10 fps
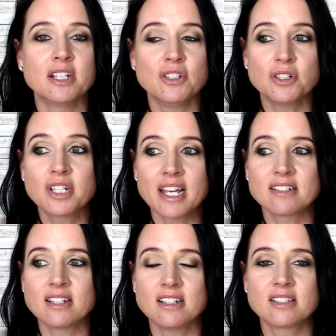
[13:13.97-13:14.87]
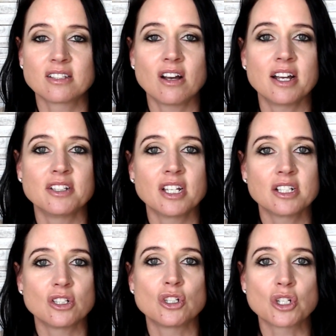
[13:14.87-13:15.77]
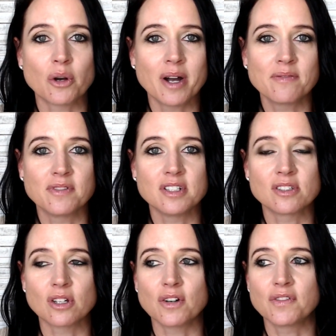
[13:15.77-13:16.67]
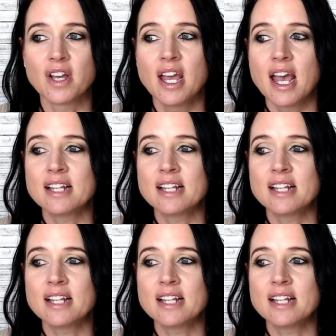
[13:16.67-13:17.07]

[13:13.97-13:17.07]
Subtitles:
And you get to decide, you get to show up for yourself.